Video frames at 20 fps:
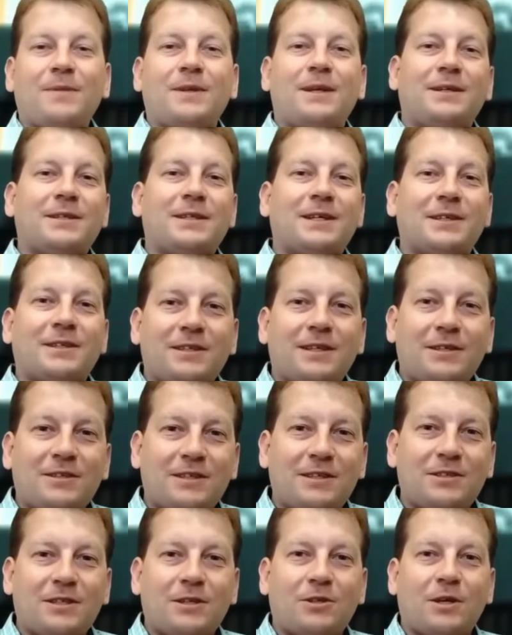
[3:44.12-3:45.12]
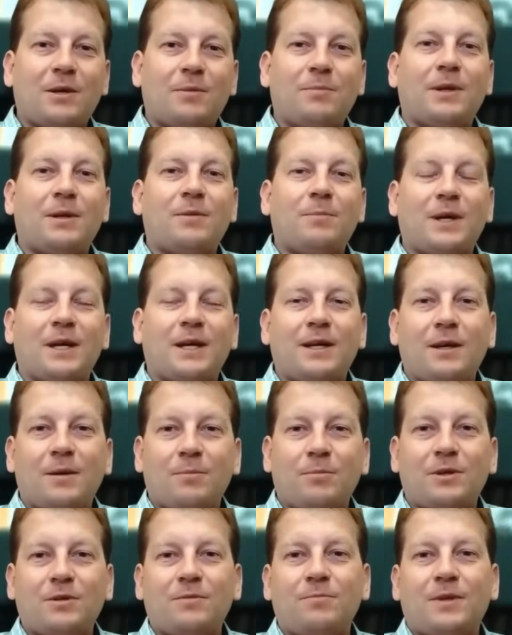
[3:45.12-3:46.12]
This distance is determined by a
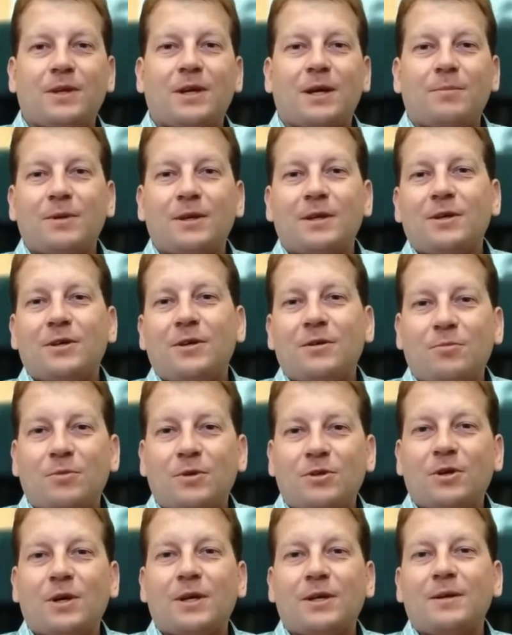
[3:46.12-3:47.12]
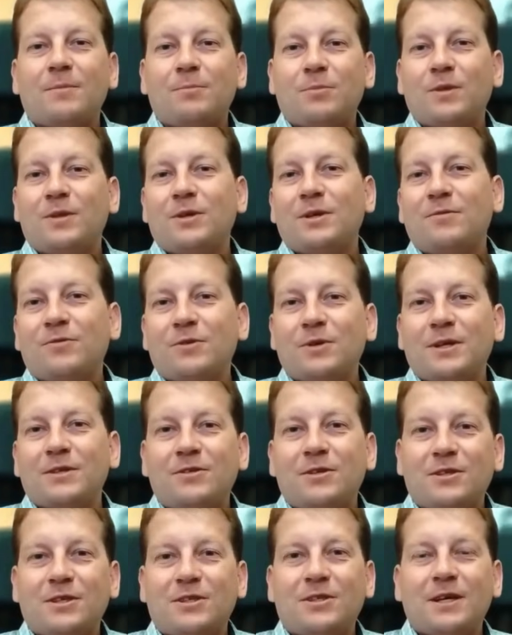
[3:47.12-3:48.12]
number of parameters, which aren't important for
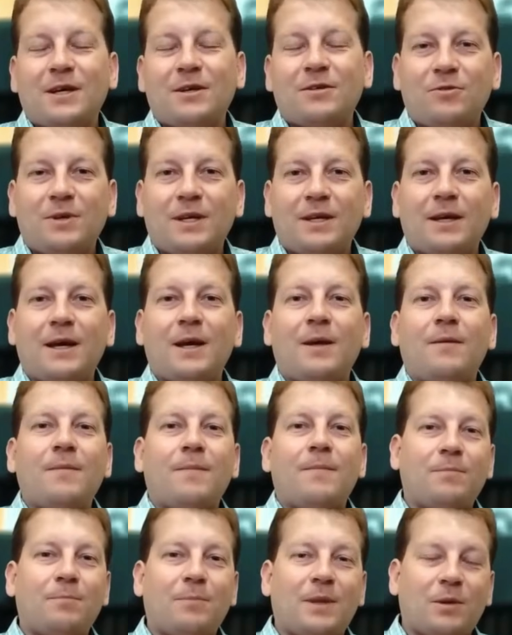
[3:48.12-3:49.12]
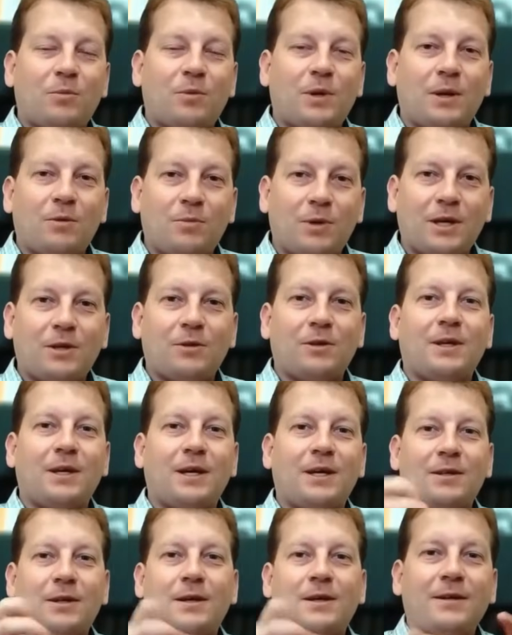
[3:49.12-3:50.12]
us to discuss right now. But one way or
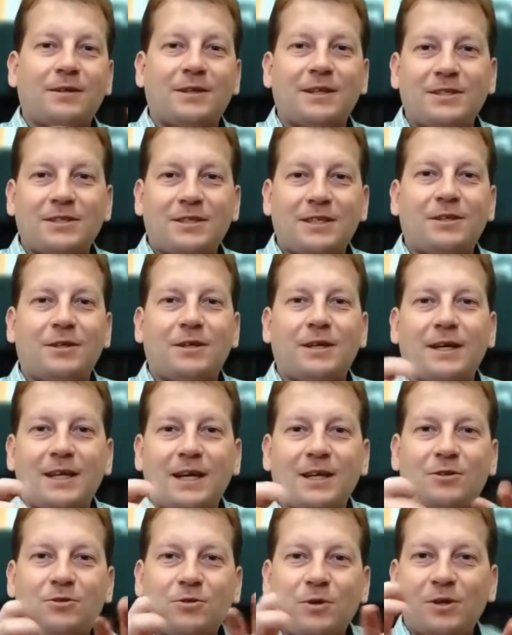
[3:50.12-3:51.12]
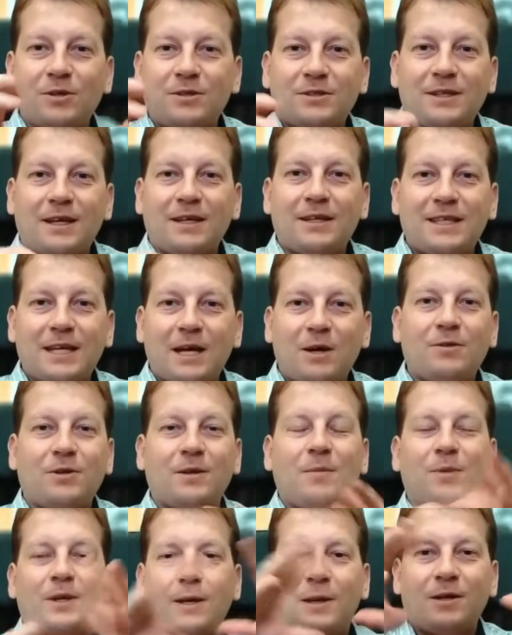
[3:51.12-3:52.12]
another, these little electrons and the
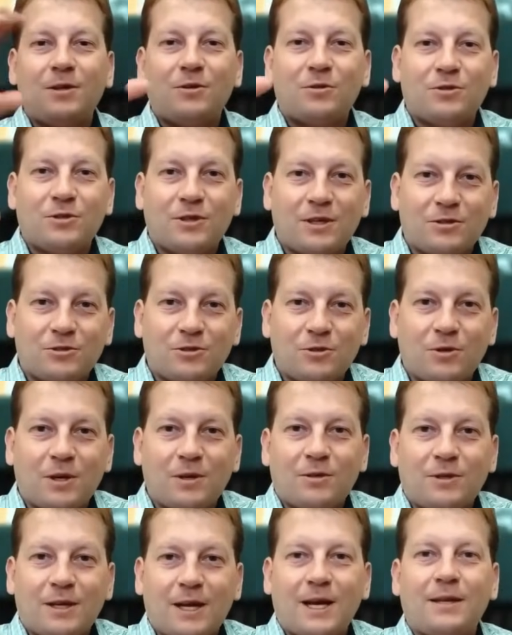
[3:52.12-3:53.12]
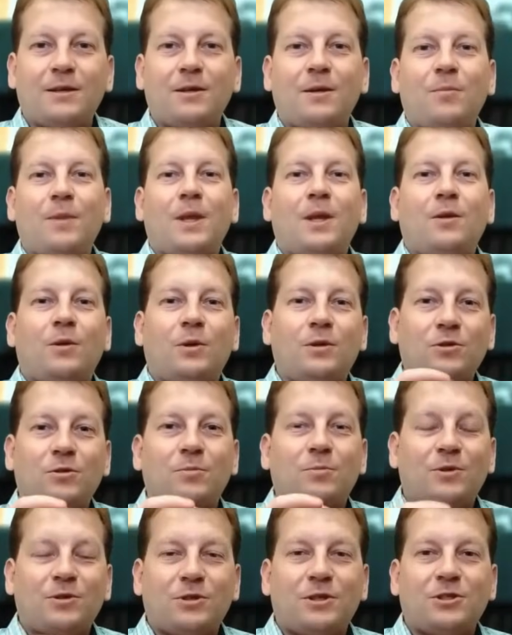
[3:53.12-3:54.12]
outer particles that surround the atom are also
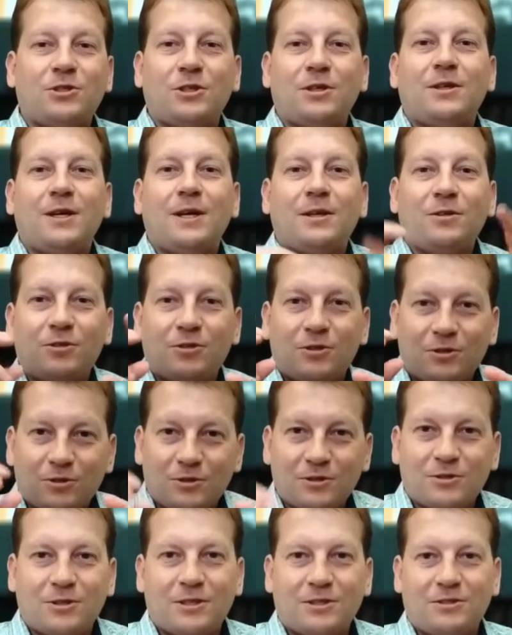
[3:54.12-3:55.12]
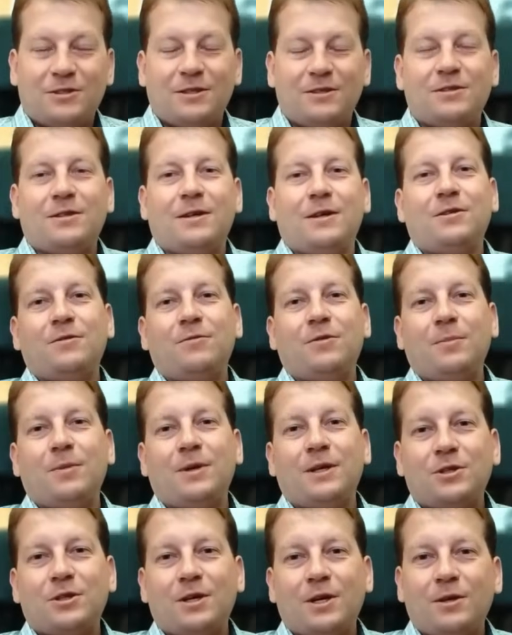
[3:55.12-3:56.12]
positioned at certain distances from
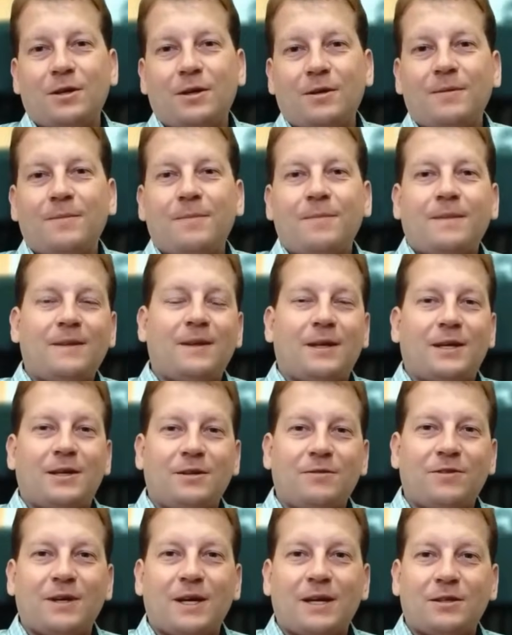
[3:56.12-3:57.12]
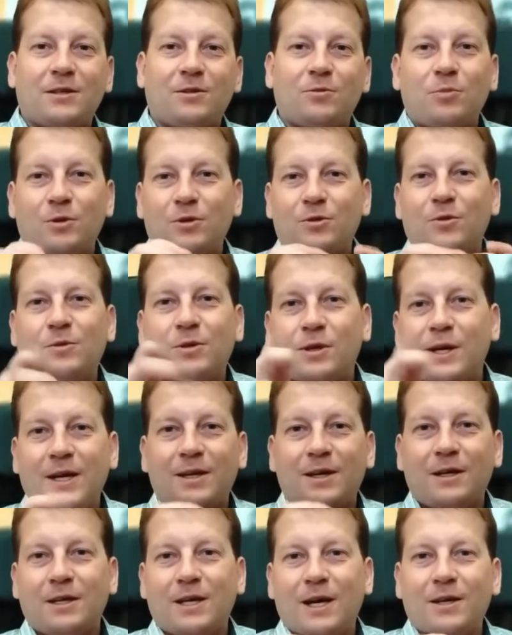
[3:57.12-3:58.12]
each other, and in fact, it will look
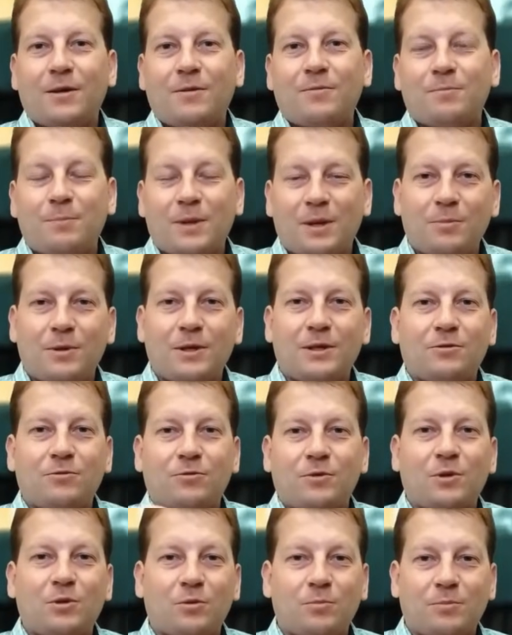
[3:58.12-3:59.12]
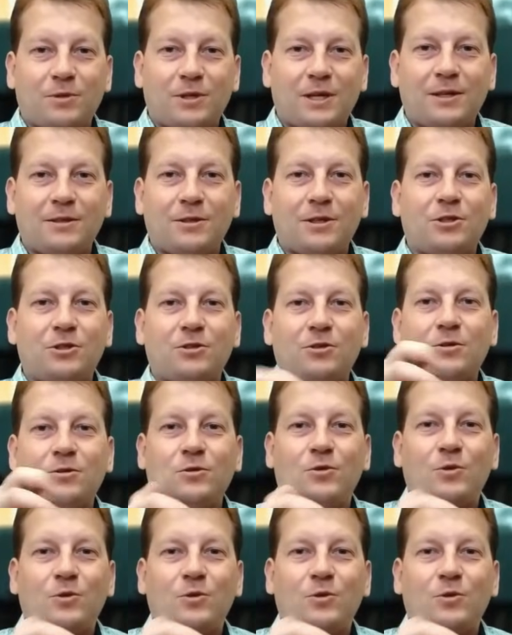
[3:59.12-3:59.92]
like a kind of bubbling foam, like digital